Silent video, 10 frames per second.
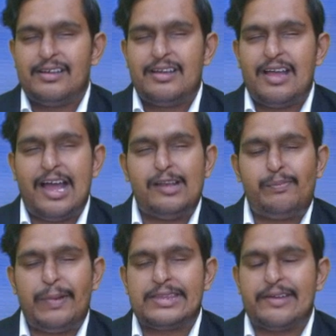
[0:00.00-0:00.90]
I will
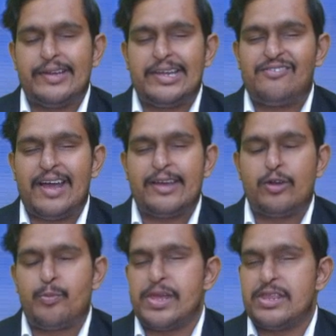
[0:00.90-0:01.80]
pay 75
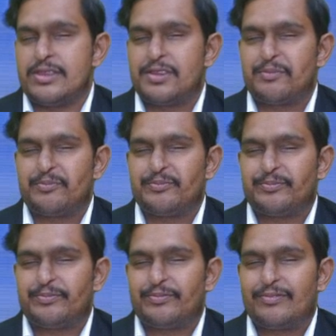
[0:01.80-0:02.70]
rupees.
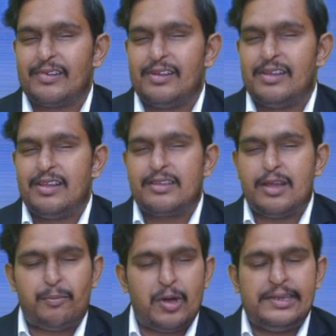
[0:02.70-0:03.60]

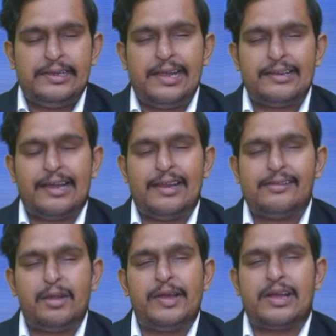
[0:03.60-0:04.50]
Suppose Indian
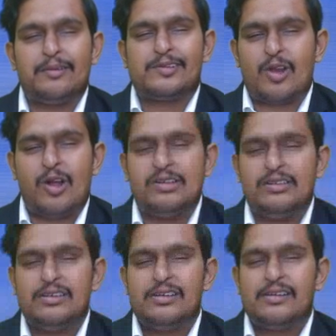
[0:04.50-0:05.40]
currency becomes strong,
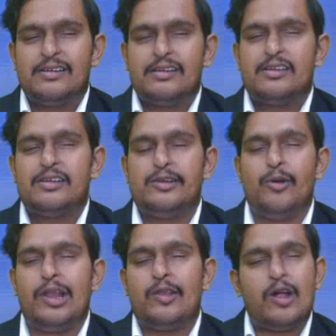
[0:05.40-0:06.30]
you
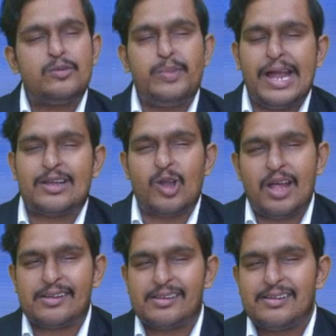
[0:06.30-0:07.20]
will not be at
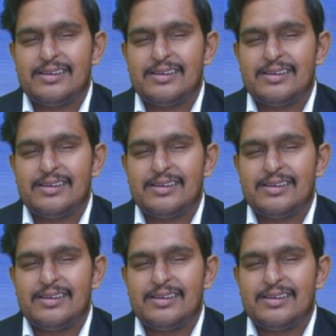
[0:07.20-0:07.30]
loss.